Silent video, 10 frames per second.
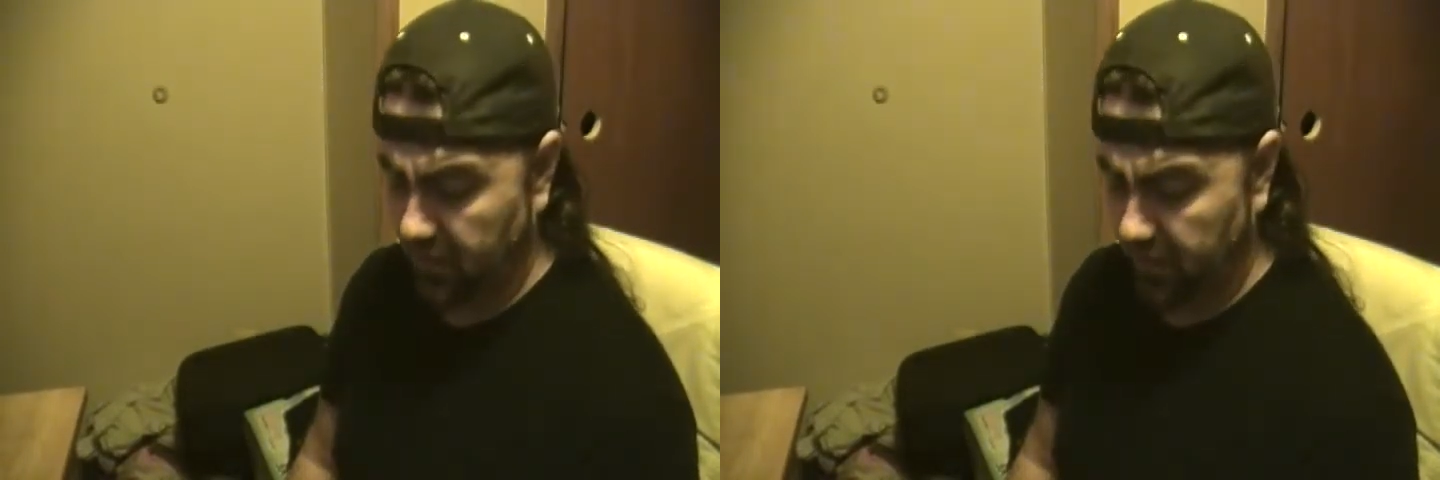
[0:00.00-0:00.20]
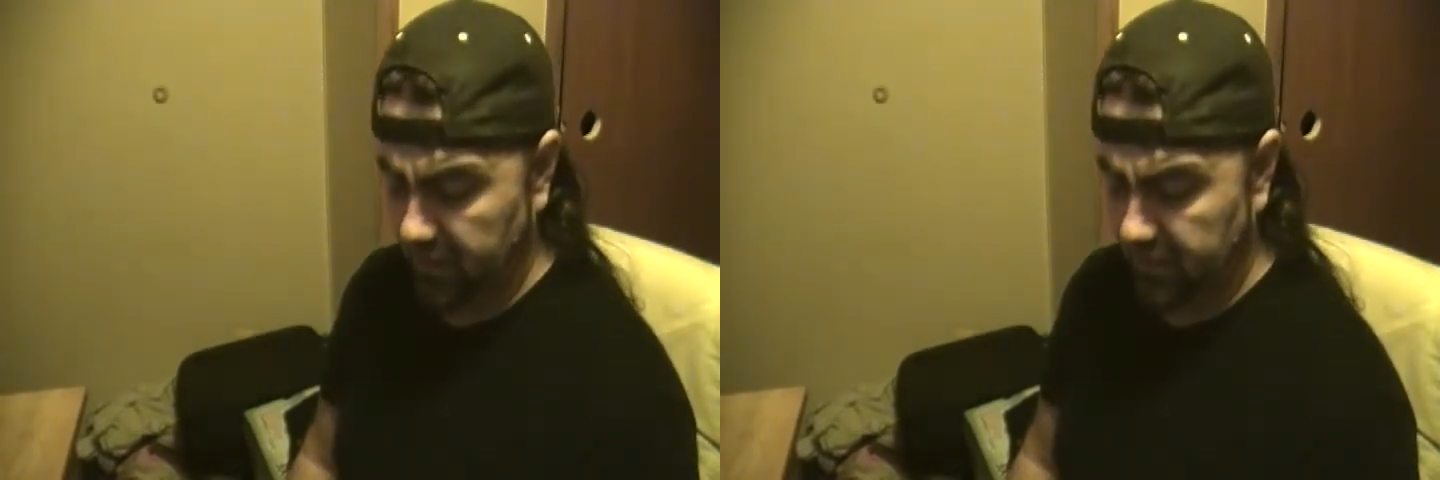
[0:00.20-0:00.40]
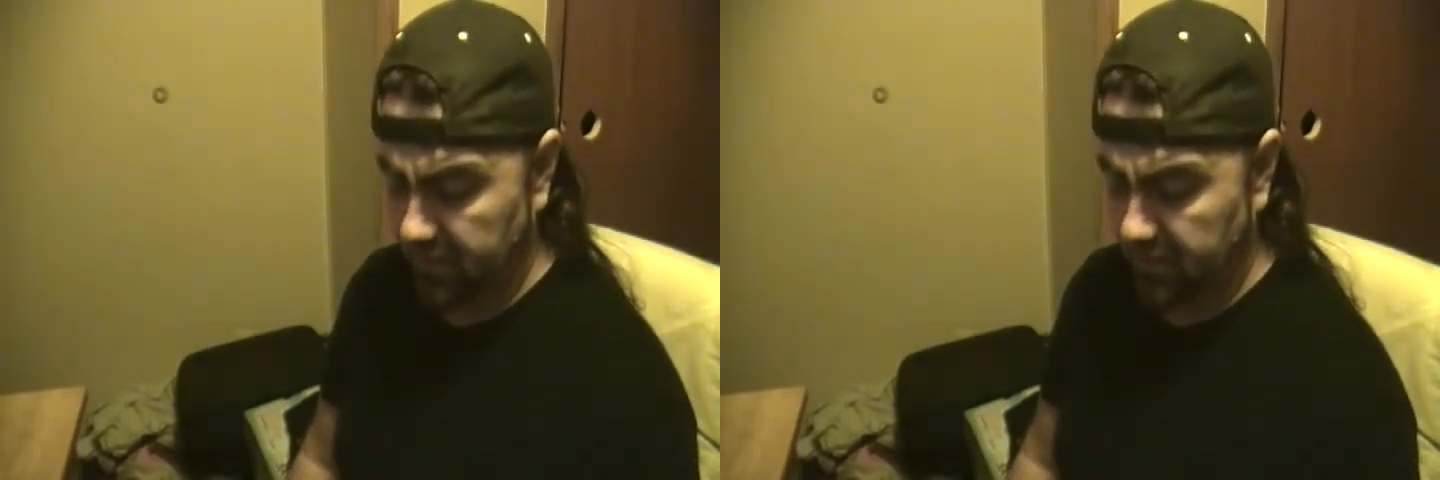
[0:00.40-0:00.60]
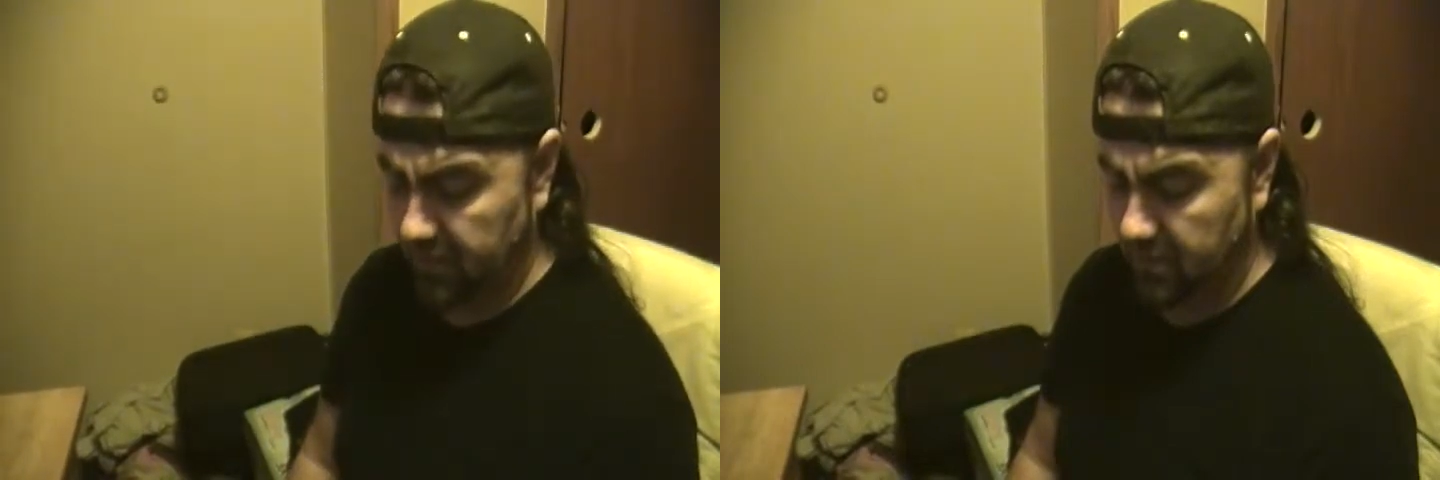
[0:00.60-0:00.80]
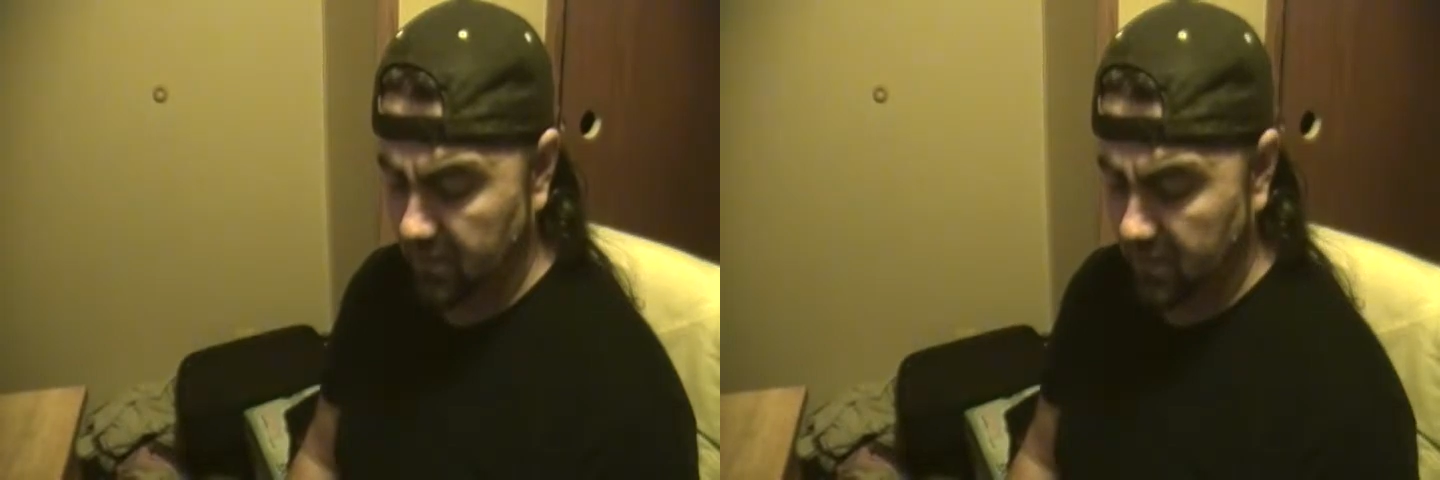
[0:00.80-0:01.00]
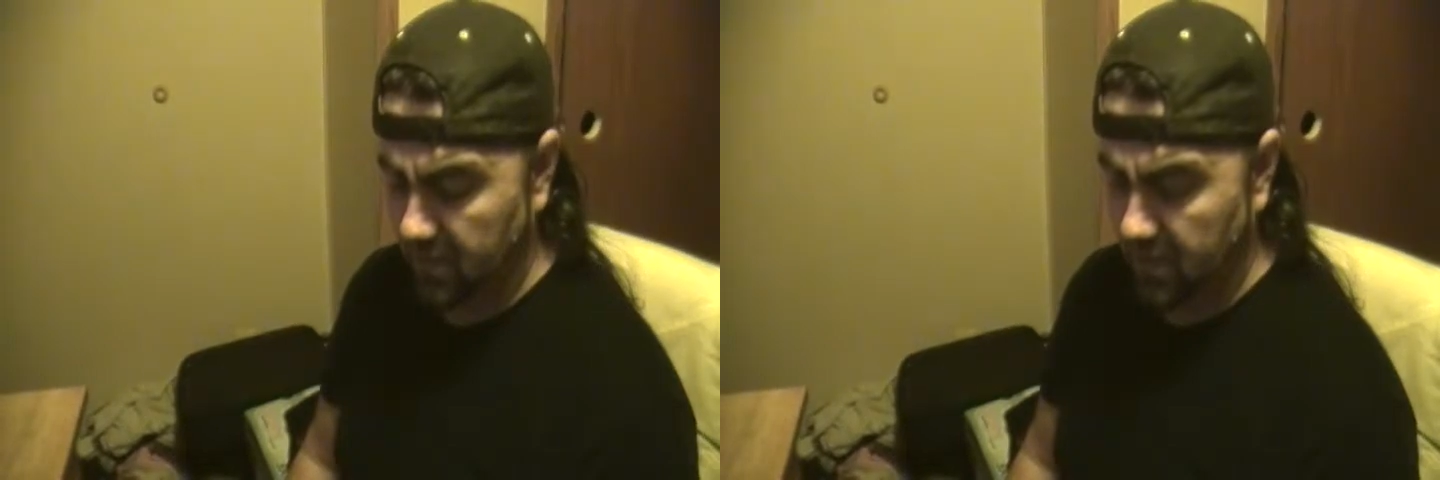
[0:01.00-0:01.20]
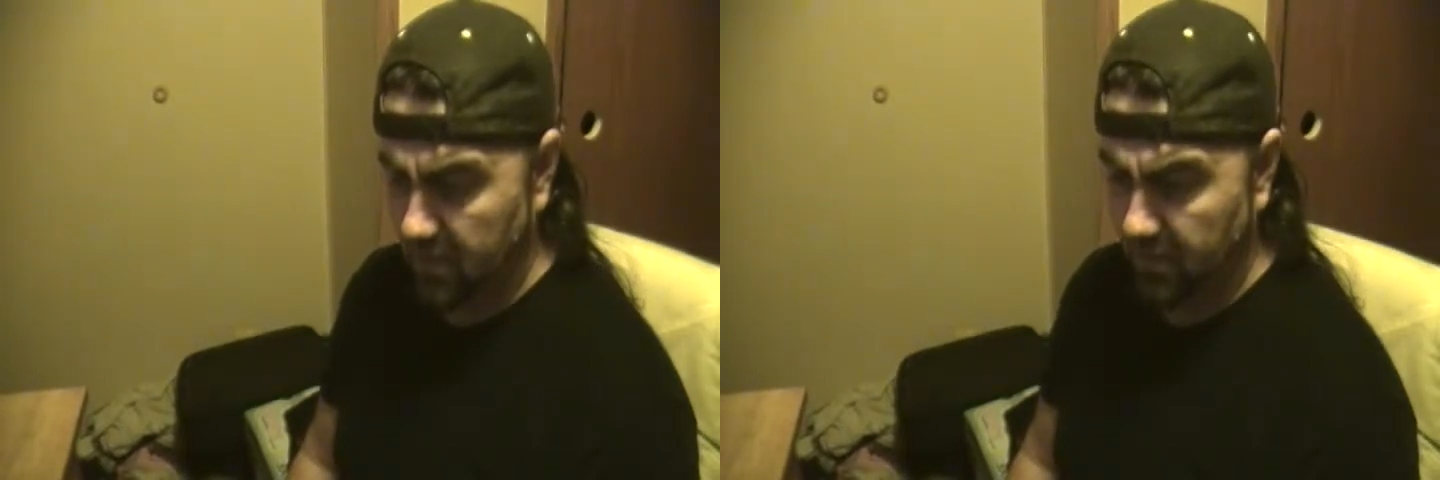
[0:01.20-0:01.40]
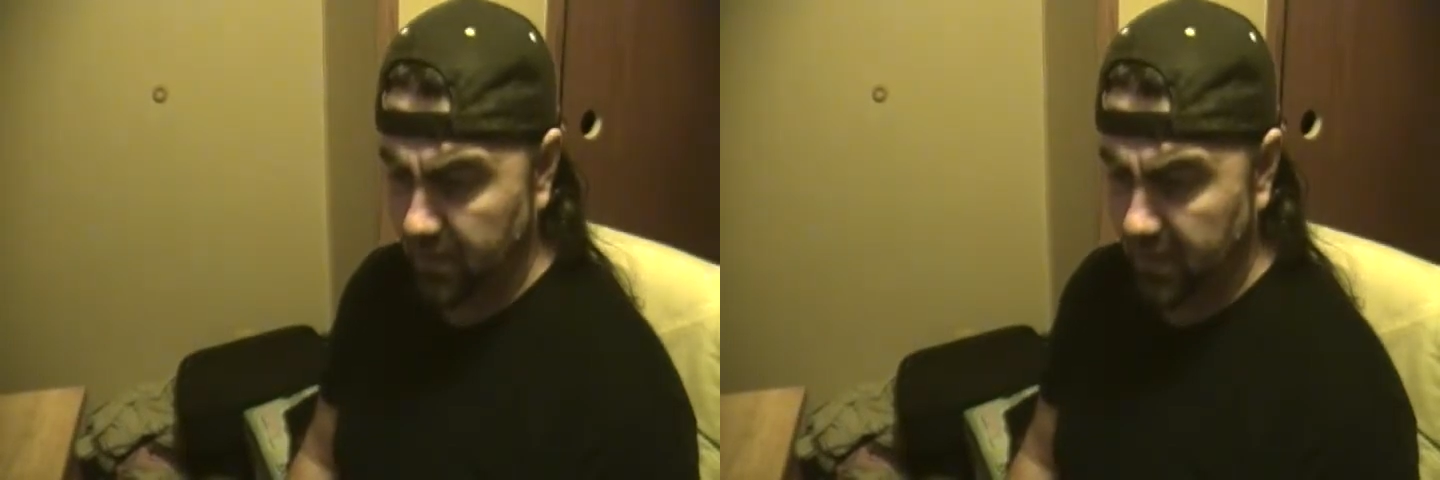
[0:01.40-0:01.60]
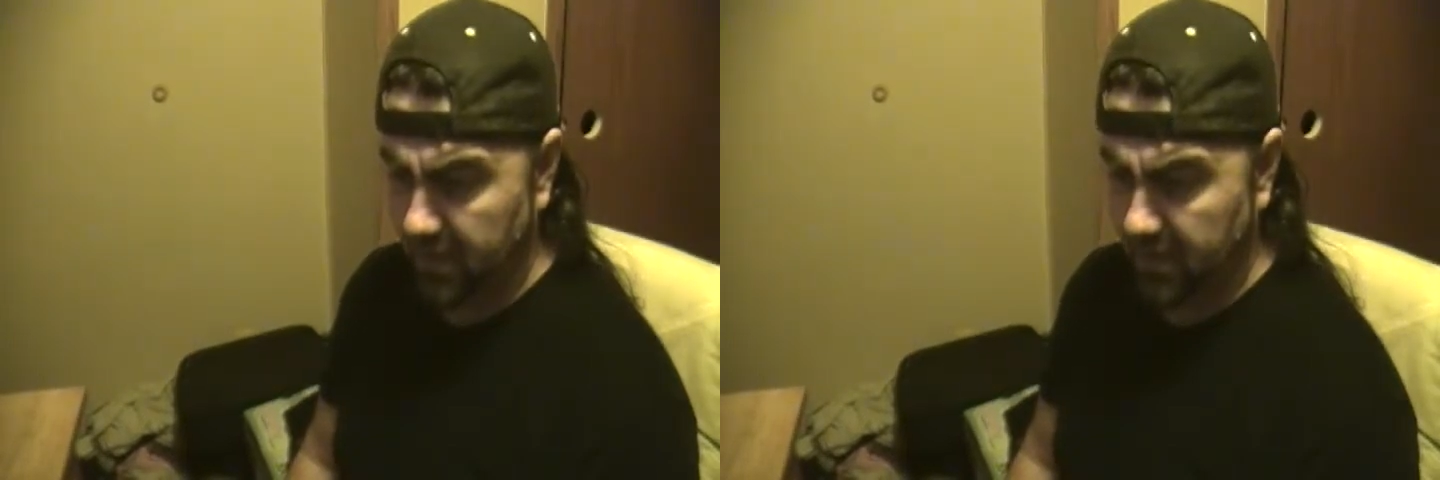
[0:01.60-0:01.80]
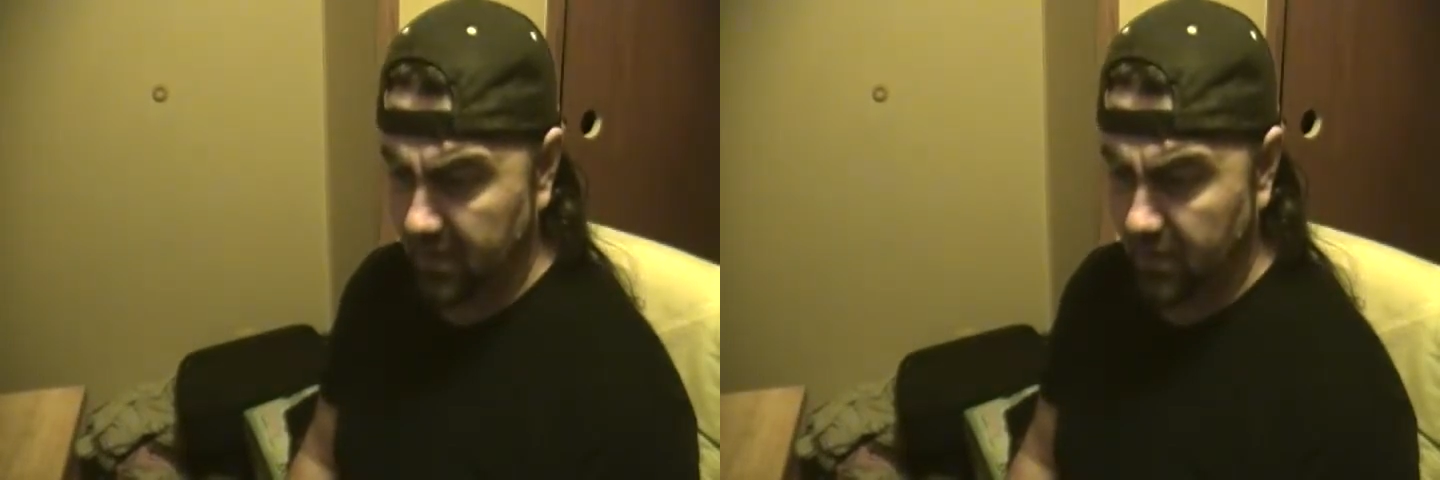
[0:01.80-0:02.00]
Christian,
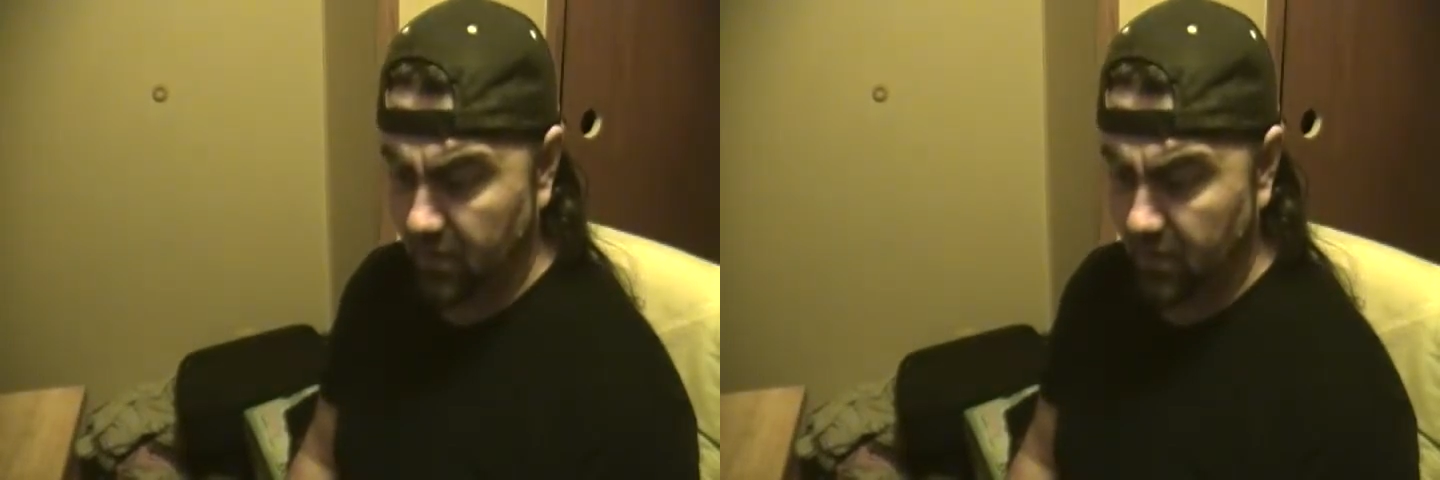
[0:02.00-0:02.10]
pagan,